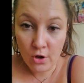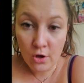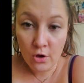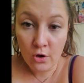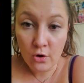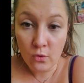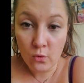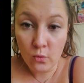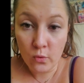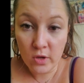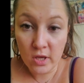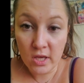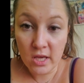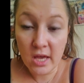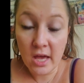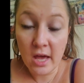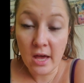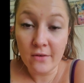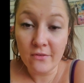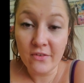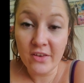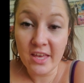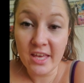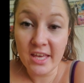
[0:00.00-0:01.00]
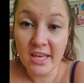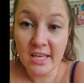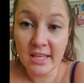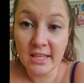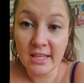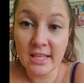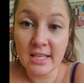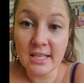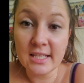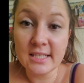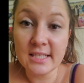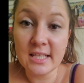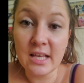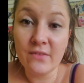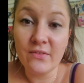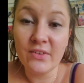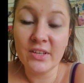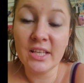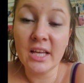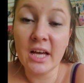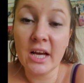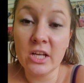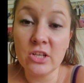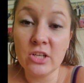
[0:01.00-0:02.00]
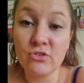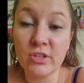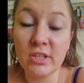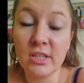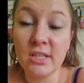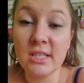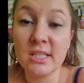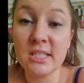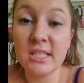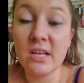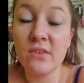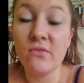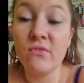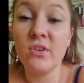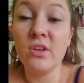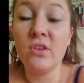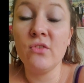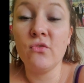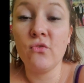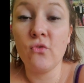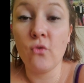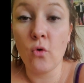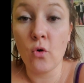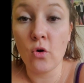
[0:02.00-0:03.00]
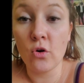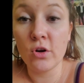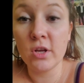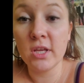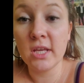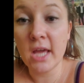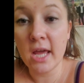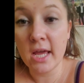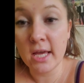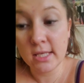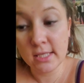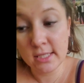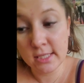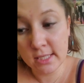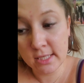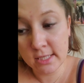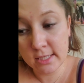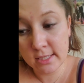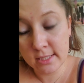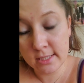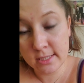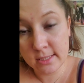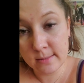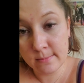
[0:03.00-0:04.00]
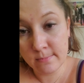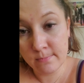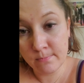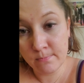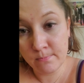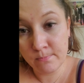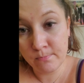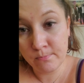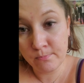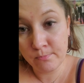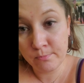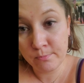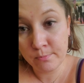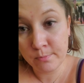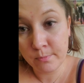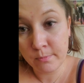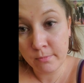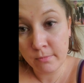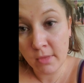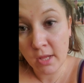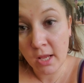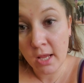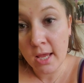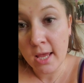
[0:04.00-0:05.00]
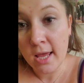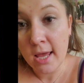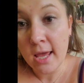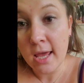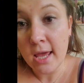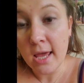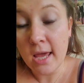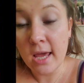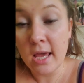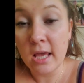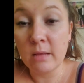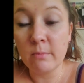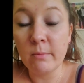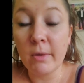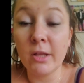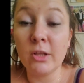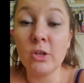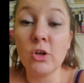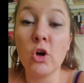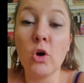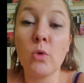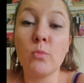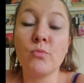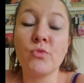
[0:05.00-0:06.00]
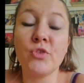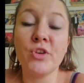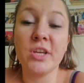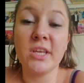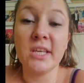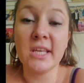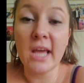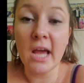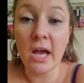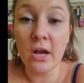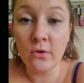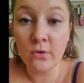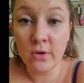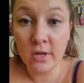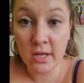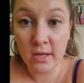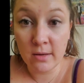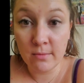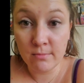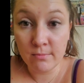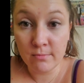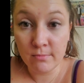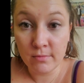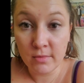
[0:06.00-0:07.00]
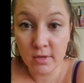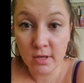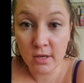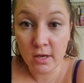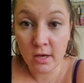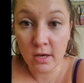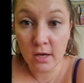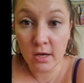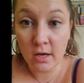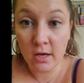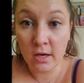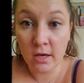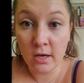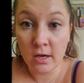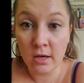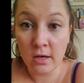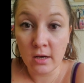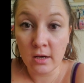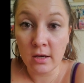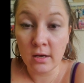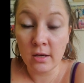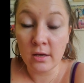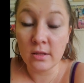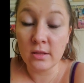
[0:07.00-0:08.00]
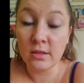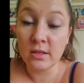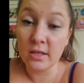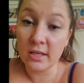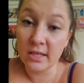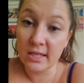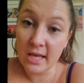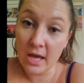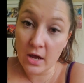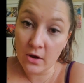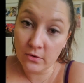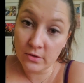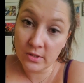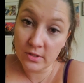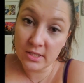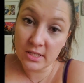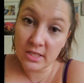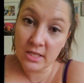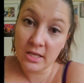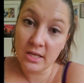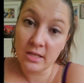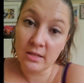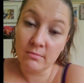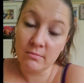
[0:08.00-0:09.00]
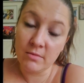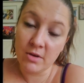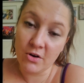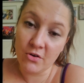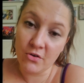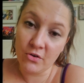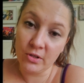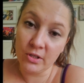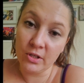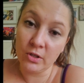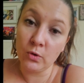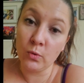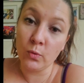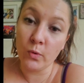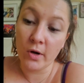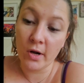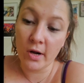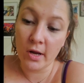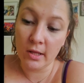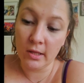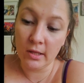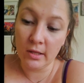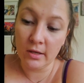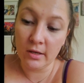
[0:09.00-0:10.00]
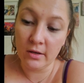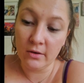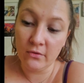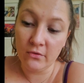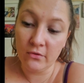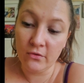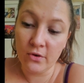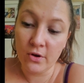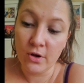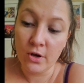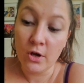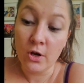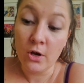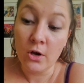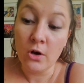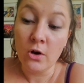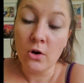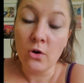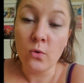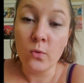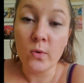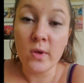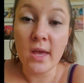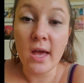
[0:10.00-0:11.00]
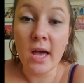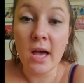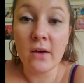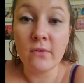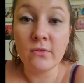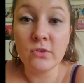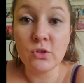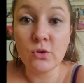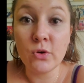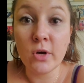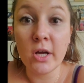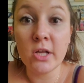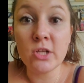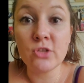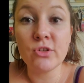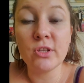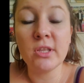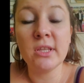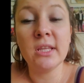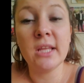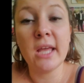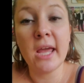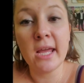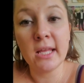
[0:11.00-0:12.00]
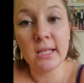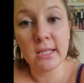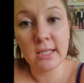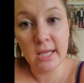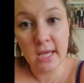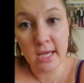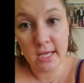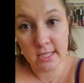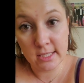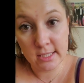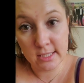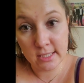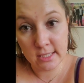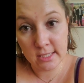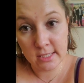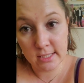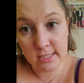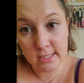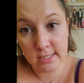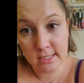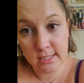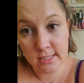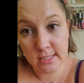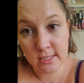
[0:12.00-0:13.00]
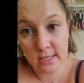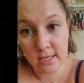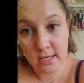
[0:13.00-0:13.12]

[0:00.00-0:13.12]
we have hit 774 cases. In Montgomery County, the county in Maryland where I live, we have 208 cases.